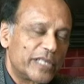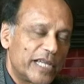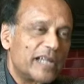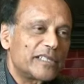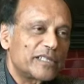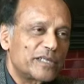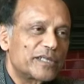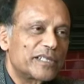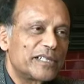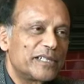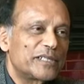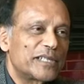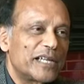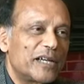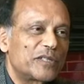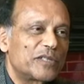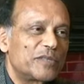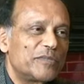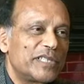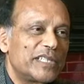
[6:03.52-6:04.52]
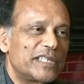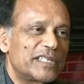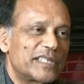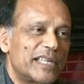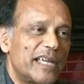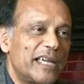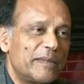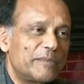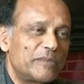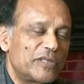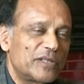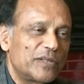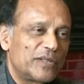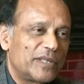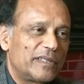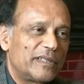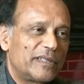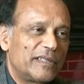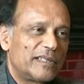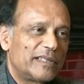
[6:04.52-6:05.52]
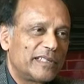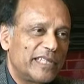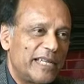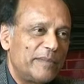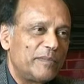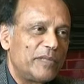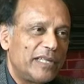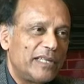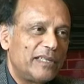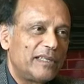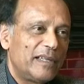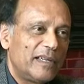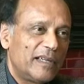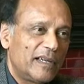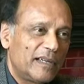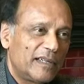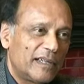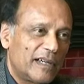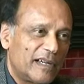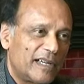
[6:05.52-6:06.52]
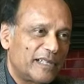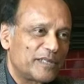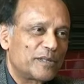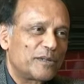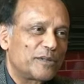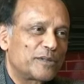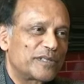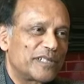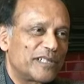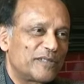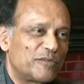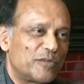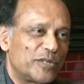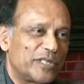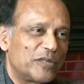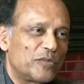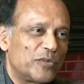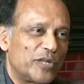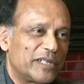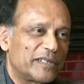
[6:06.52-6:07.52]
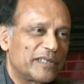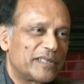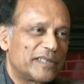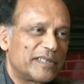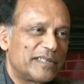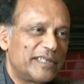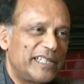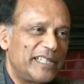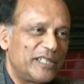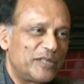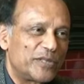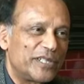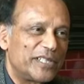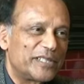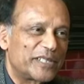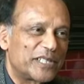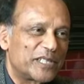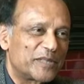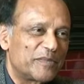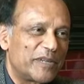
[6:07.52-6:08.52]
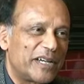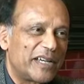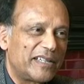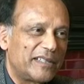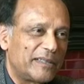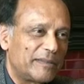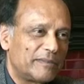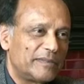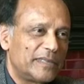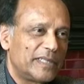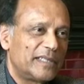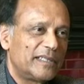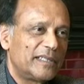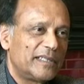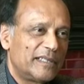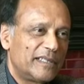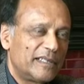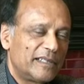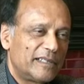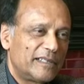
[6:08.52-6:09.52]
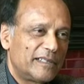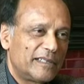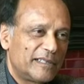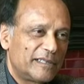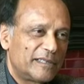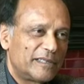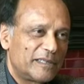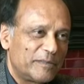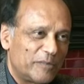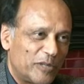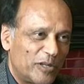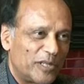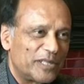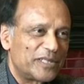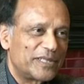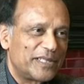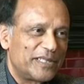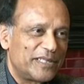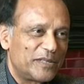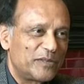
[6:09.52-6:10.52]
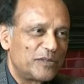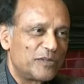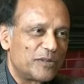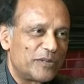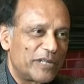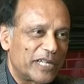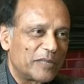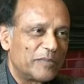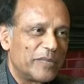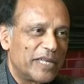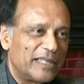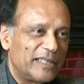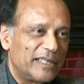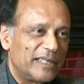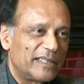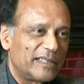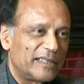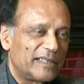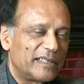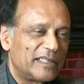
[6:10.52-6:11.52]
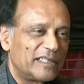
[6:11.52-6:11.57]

Well, the answer turns out to be the same, namely, ask yourself whether wealth increases by the policy that you're recommending.